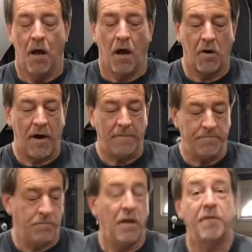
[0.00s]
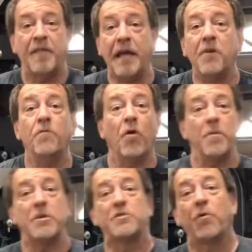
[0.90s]
All right, thank you very
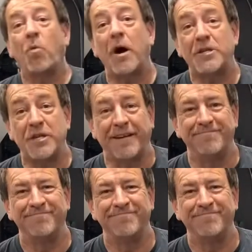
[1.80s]
much for watching.